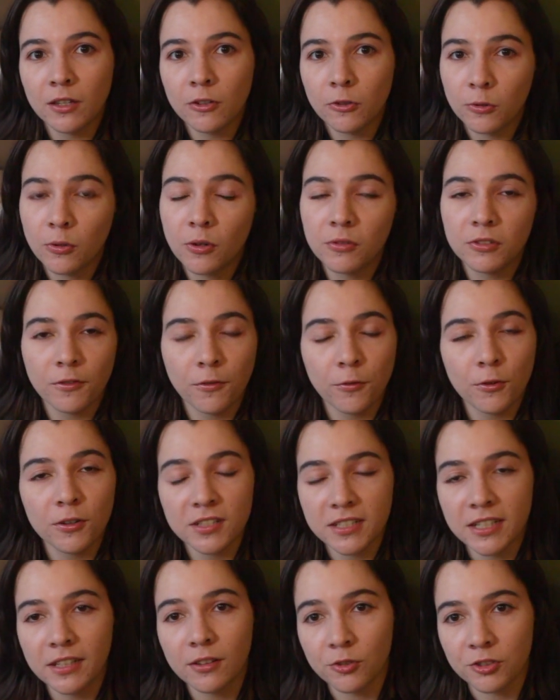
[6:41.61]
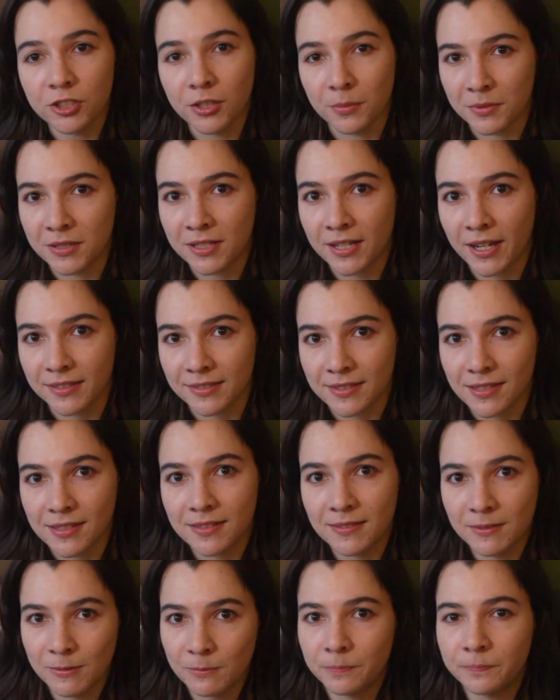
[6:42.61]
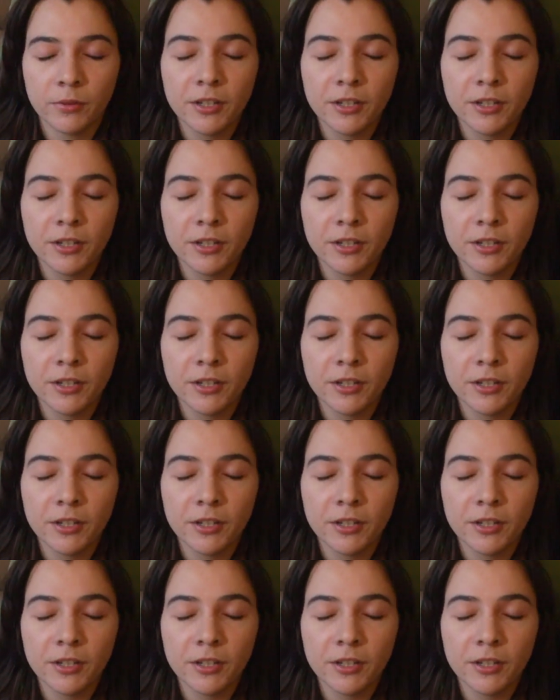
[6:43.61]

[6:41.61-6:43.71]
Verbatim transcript: who owned a Ford dealership in Texas.